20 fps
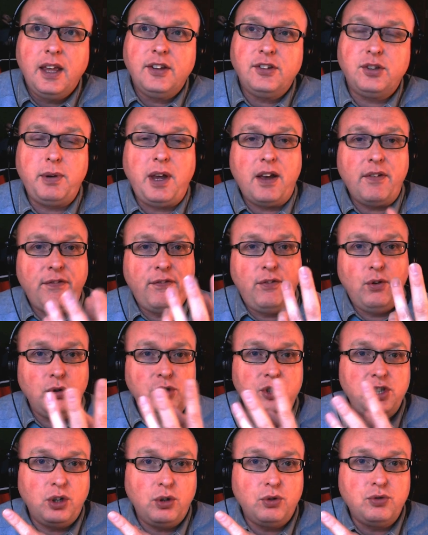So we have
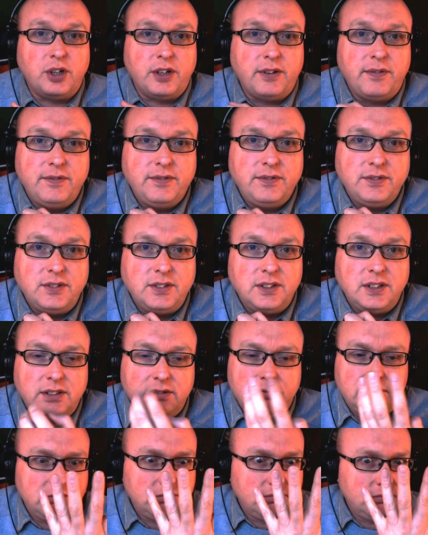4 children
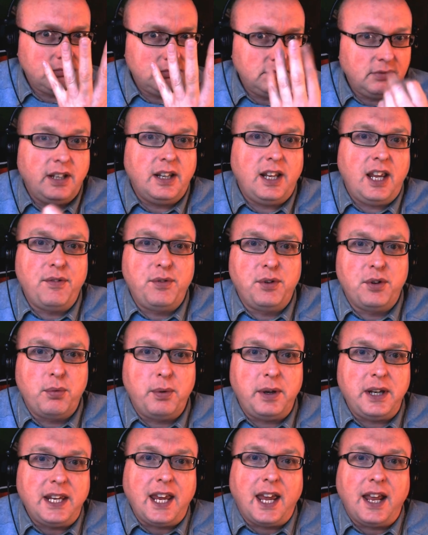every other
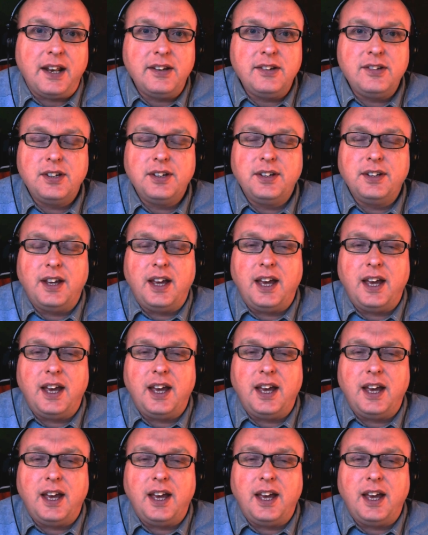weekend.